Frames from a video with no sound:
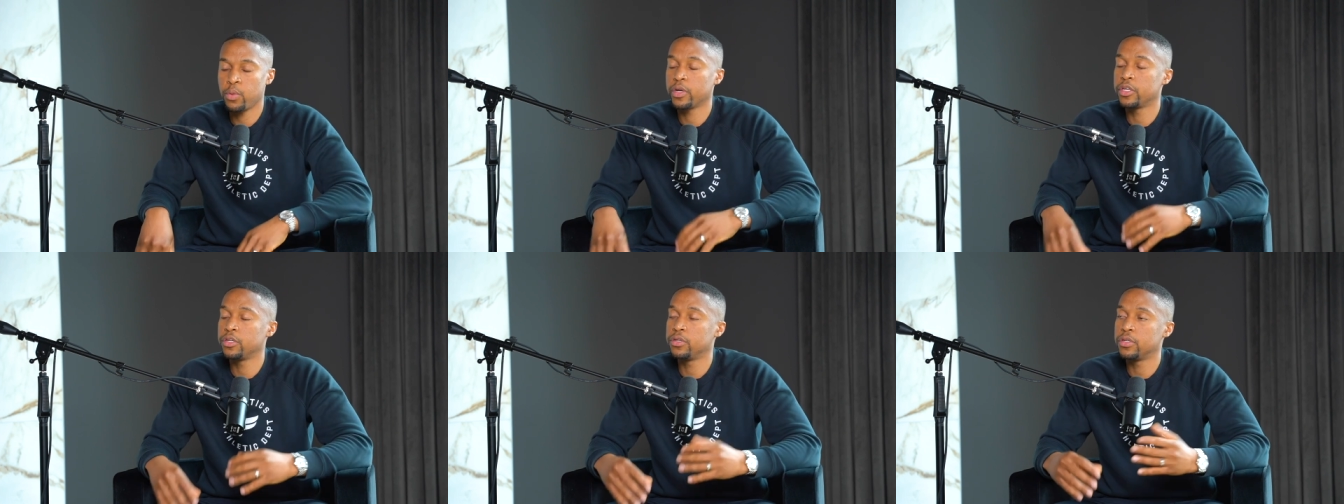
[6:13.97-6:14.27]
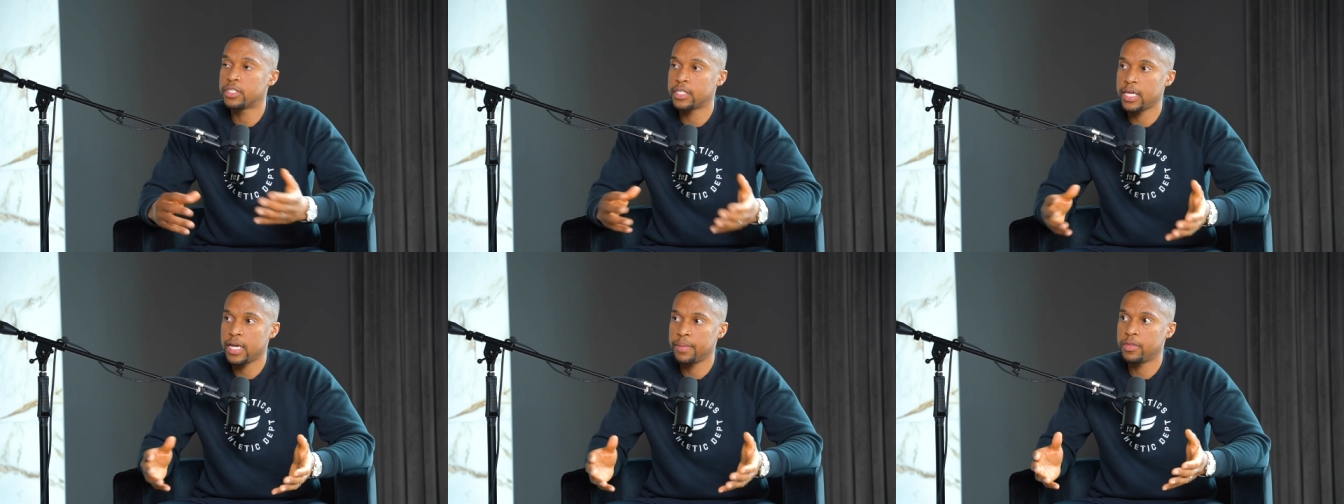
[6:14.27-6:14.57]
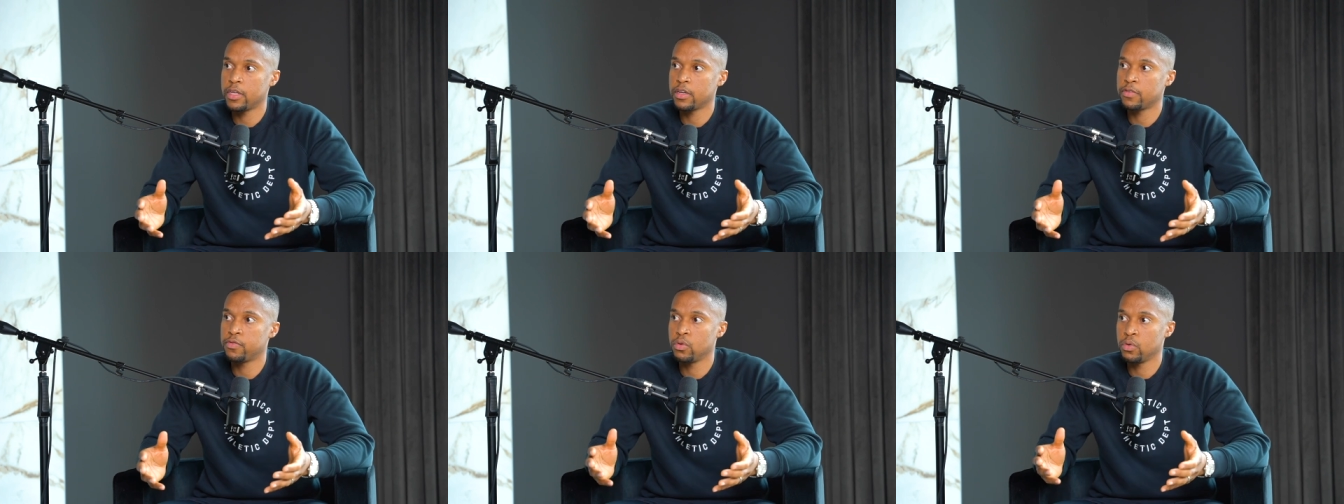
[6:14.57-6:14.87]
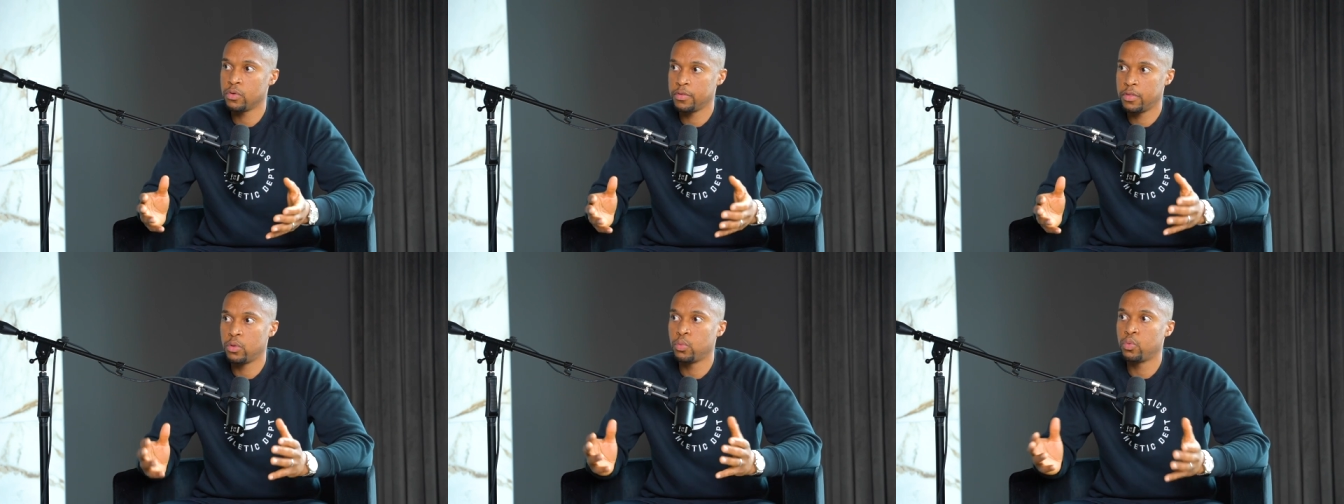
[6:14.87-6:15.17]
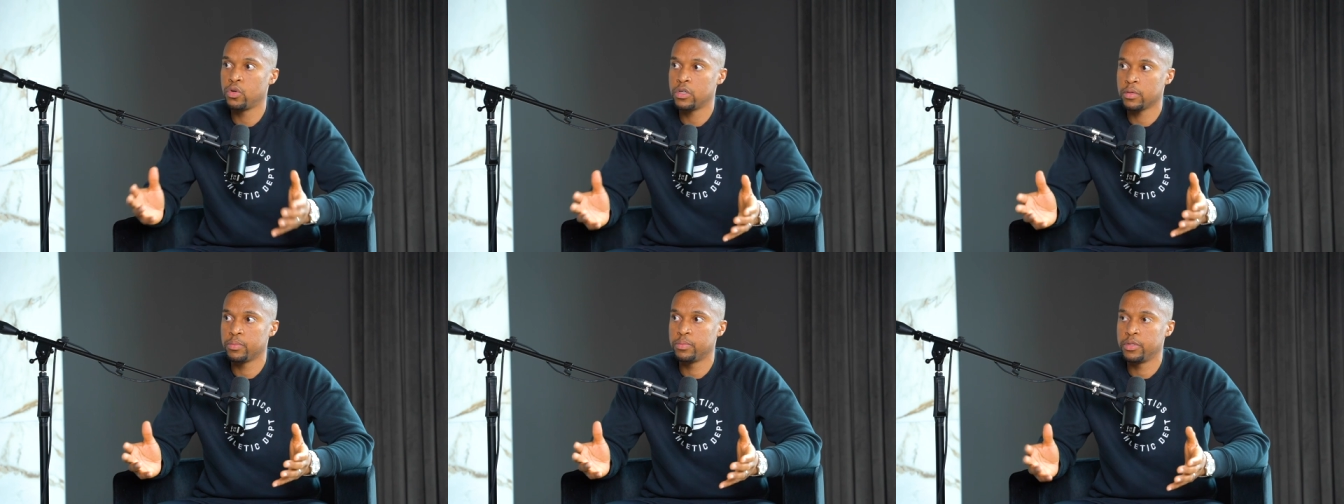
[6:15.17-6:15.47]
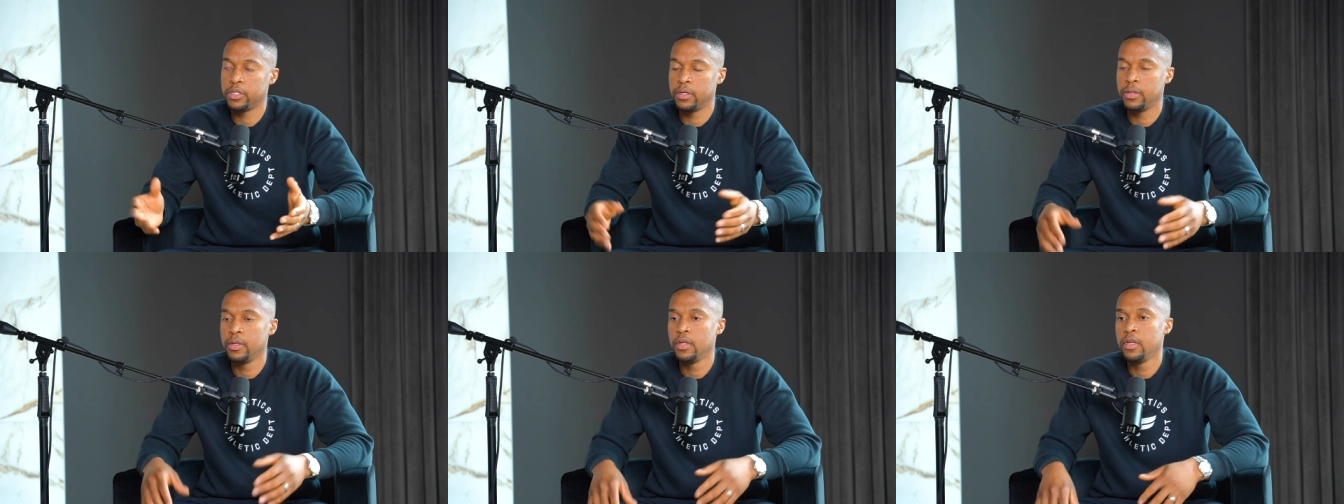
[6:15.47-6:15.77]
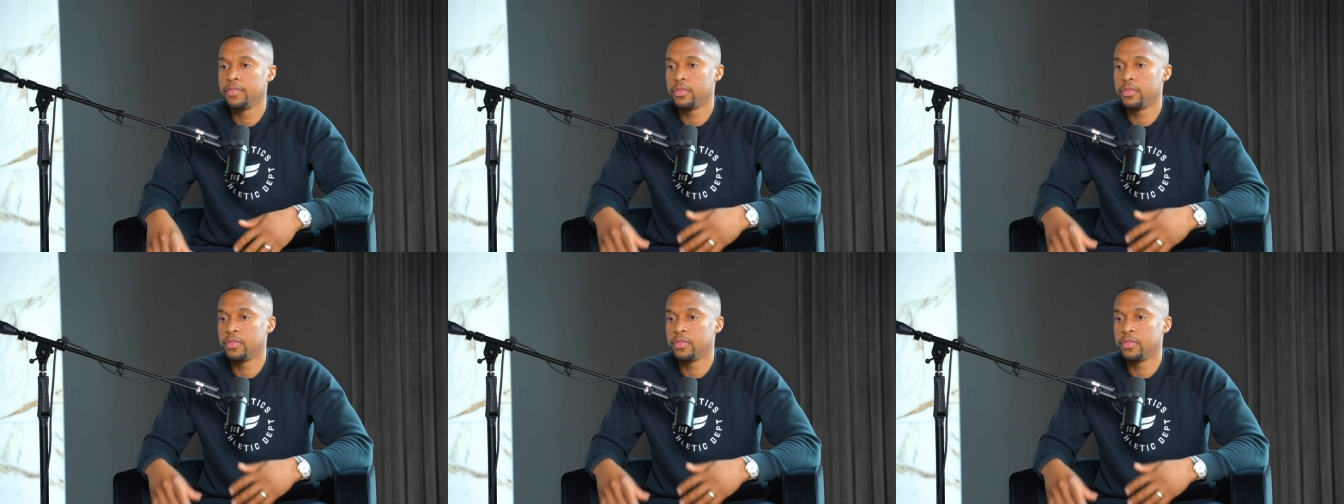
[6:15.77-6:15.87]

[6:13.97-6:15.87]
We could do the same thing for the water bill.